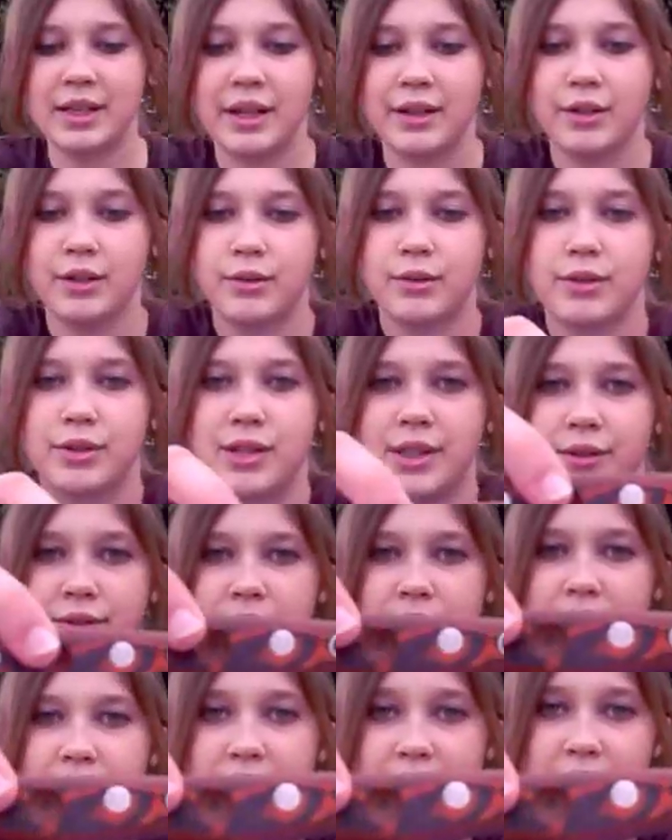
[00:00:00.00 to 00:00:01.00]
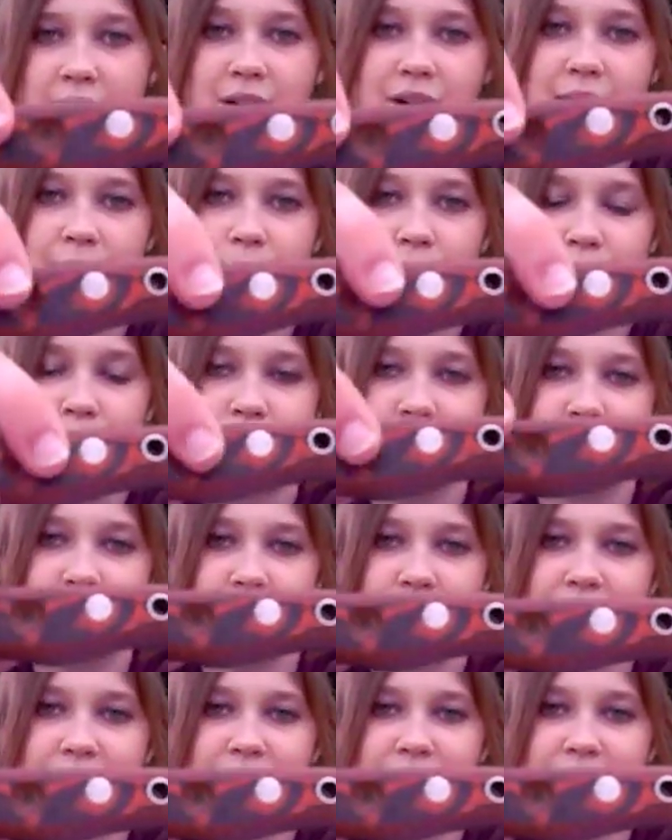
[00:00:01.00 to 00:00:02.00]
that little divot in there, pretty
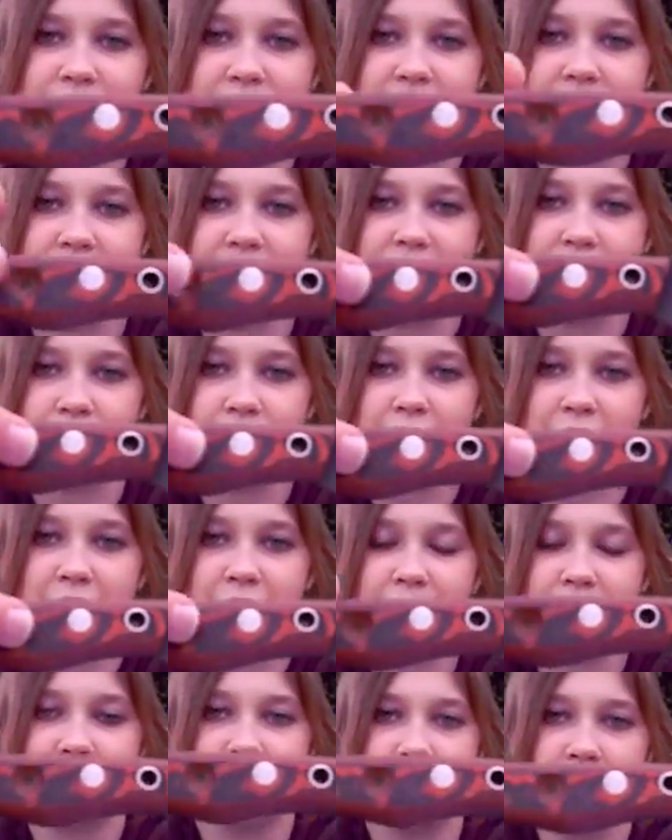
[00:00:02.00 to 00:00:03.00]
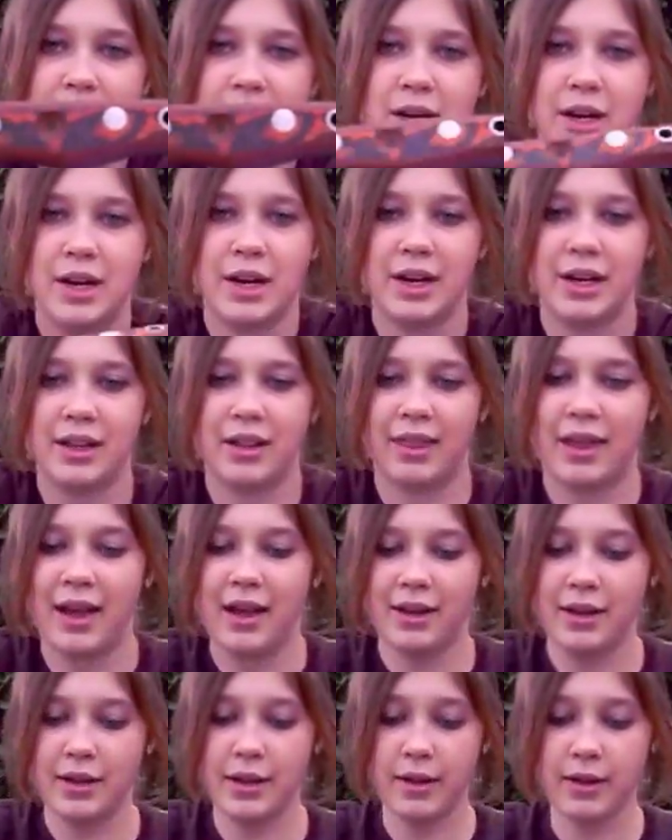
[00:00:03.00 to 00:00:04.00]
sure y'all can see that right there.
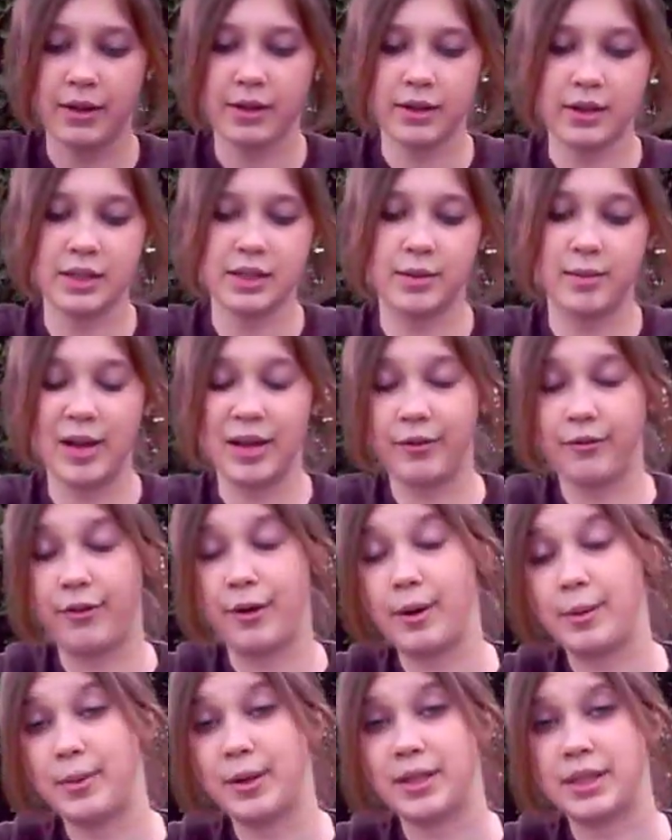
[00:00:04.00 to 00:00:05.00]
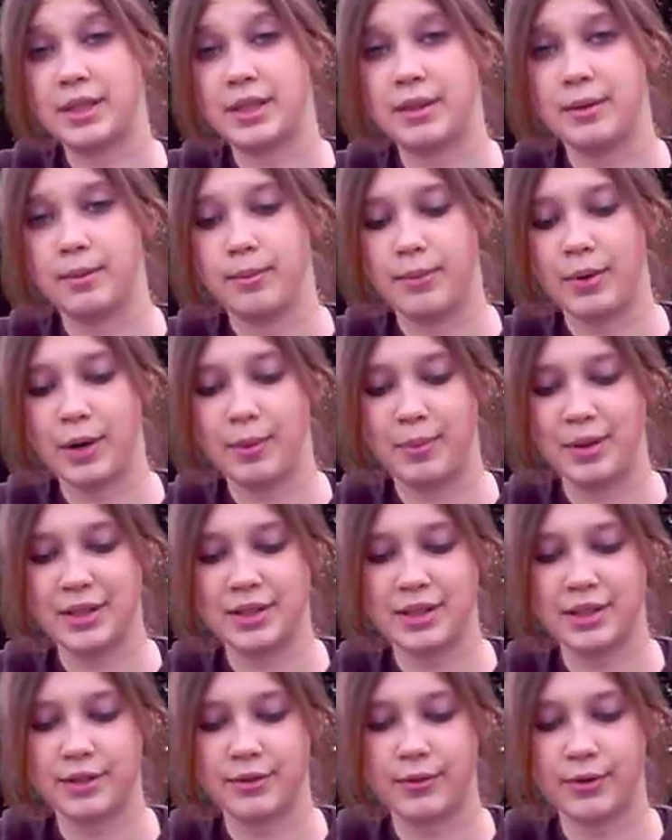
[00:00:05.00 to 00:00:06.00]
That, its main purpose
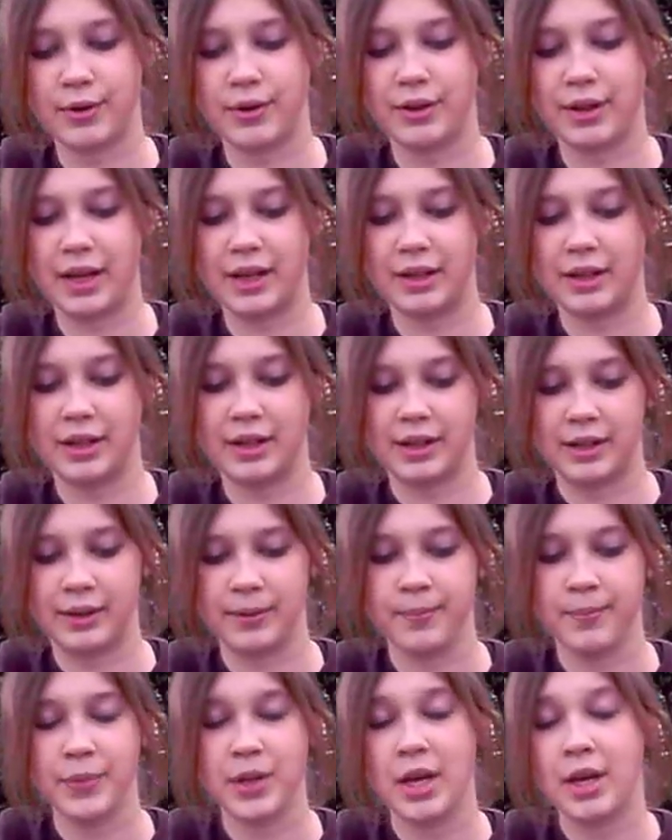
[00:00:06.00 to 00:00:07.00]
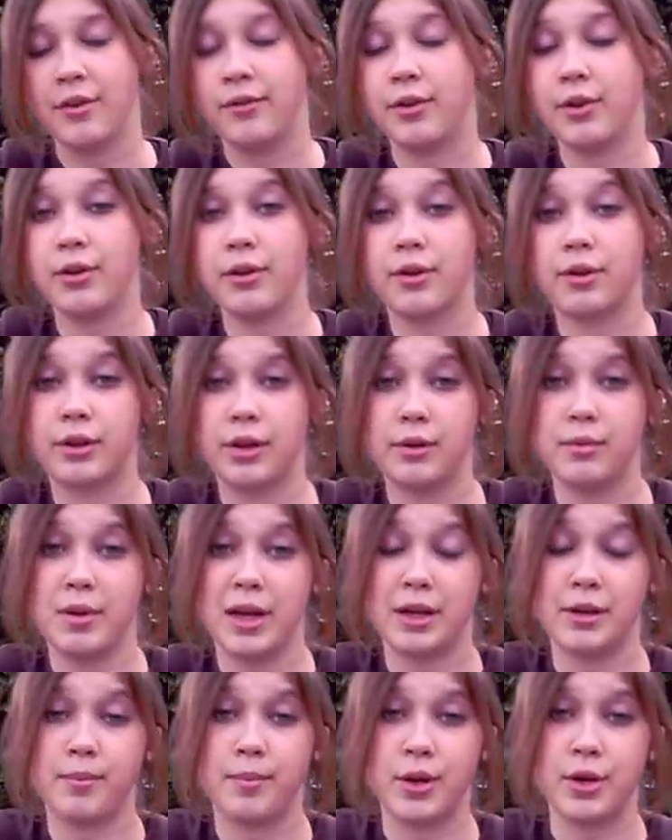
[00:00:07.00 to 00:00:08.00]
is for like if you're going to
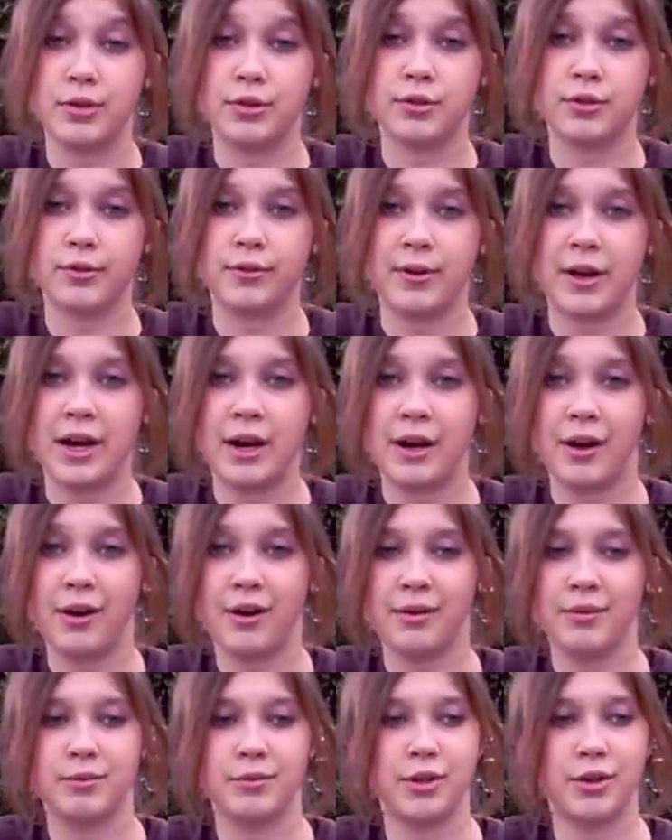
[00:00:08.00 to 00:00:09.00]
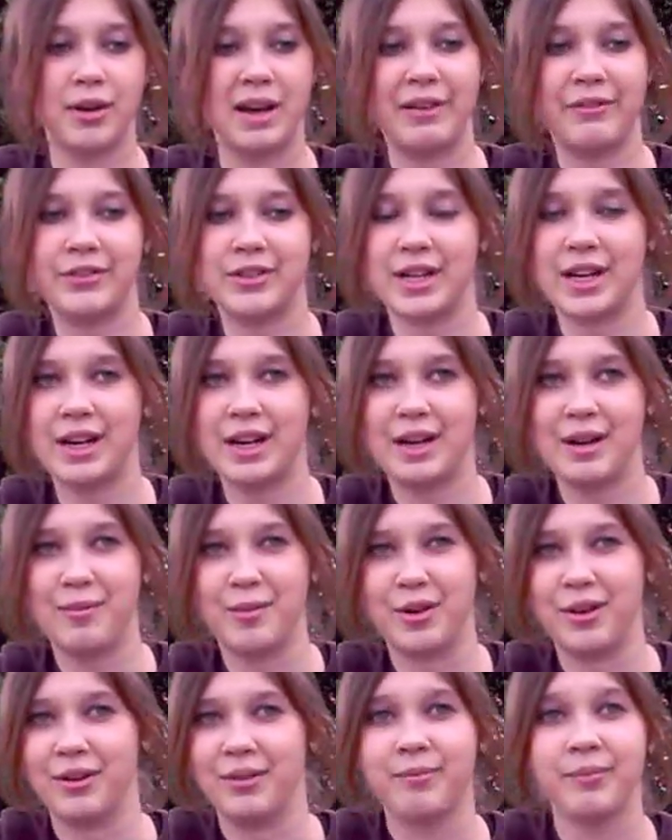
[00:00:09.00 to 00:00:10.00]
make a bow drill fire, don't have time
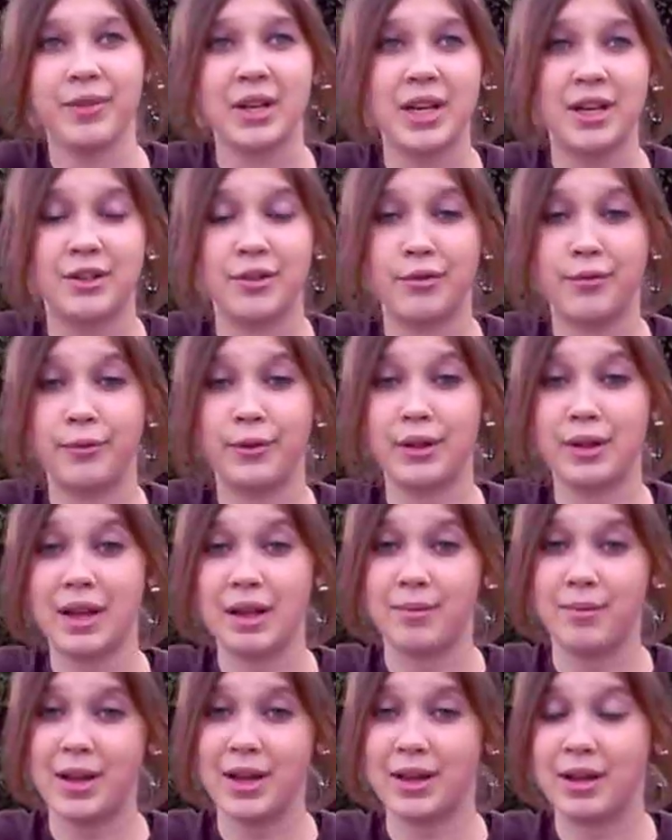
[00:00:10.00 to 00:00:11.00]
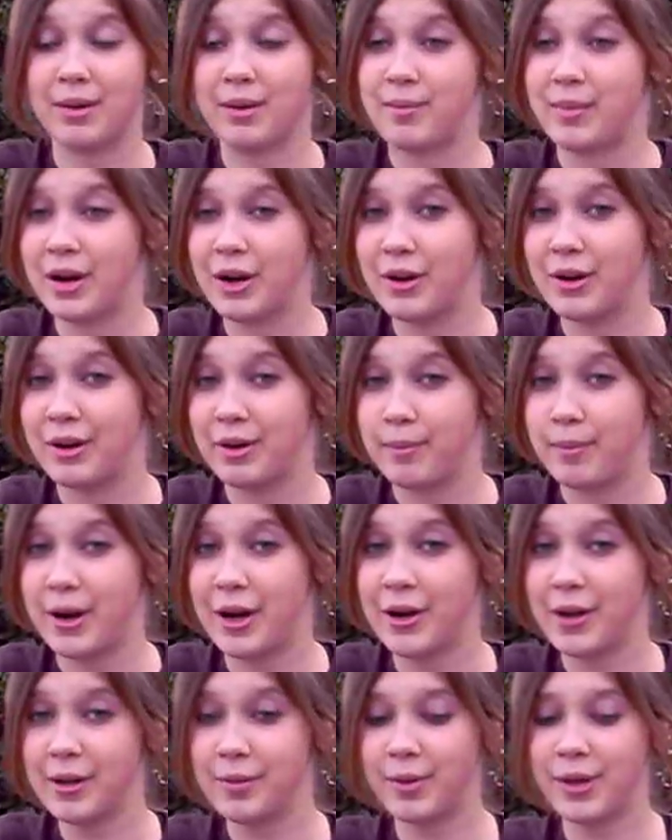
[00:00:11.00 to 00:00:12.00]
or don't feel like making a
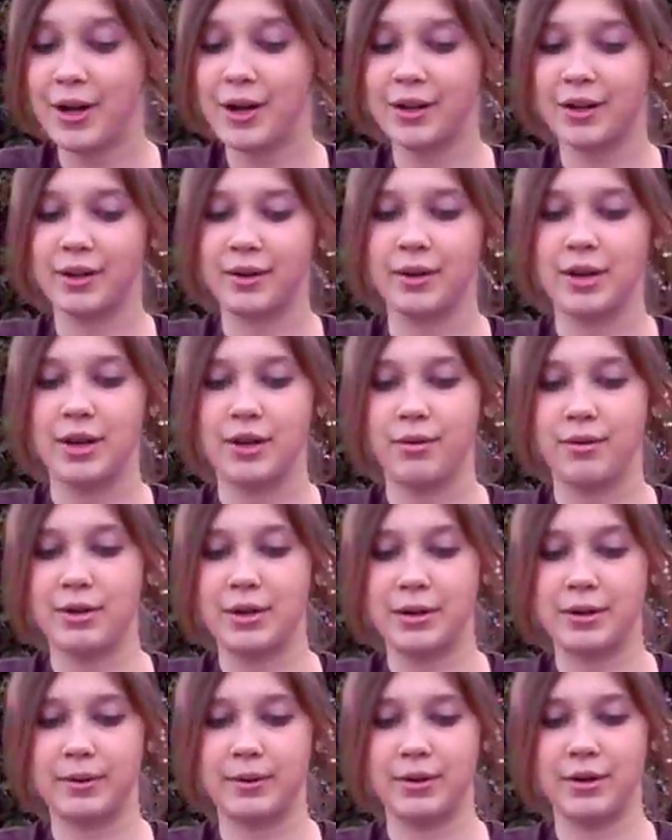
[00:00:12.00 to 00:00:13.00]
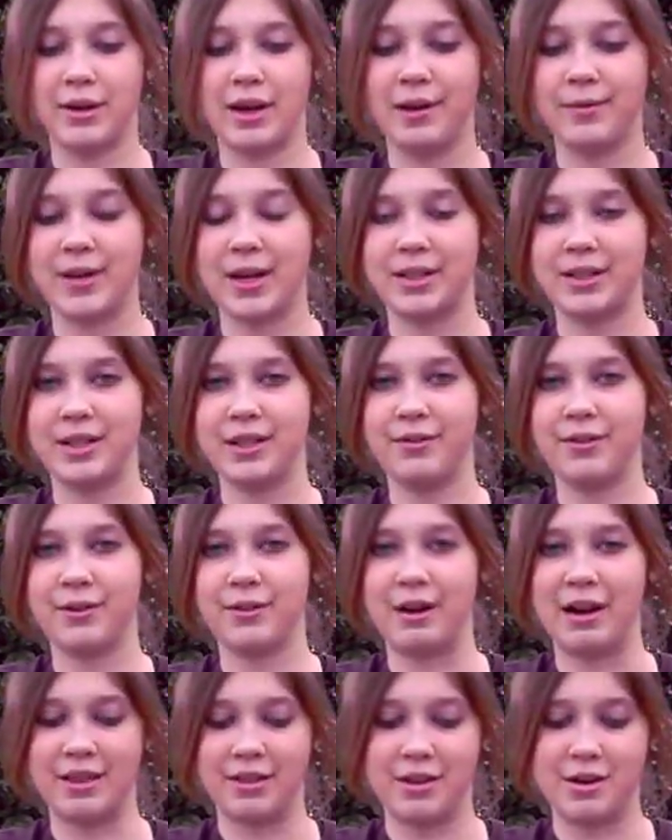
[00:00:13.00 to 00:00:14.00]
bearing block, well, you have that divot
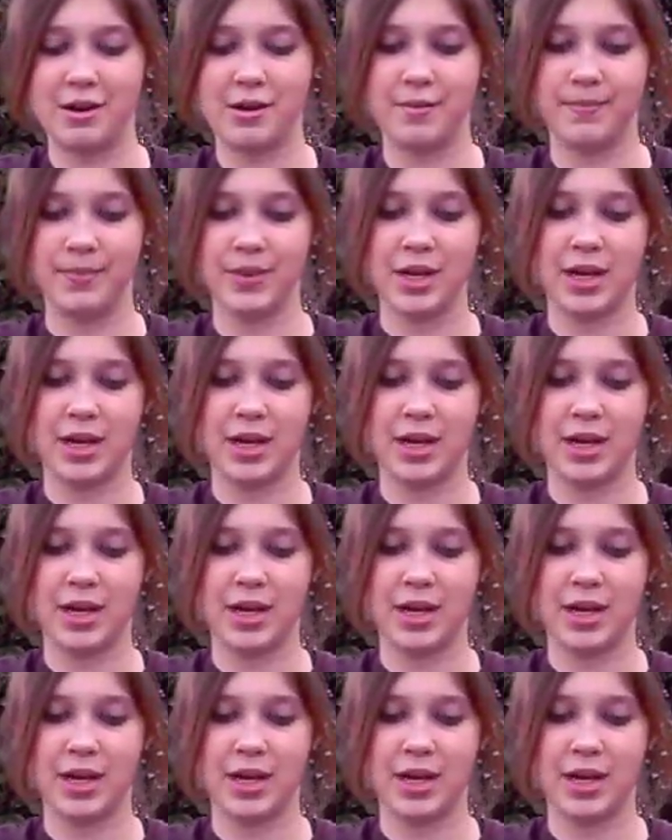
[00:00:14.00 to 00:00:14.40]
right there. You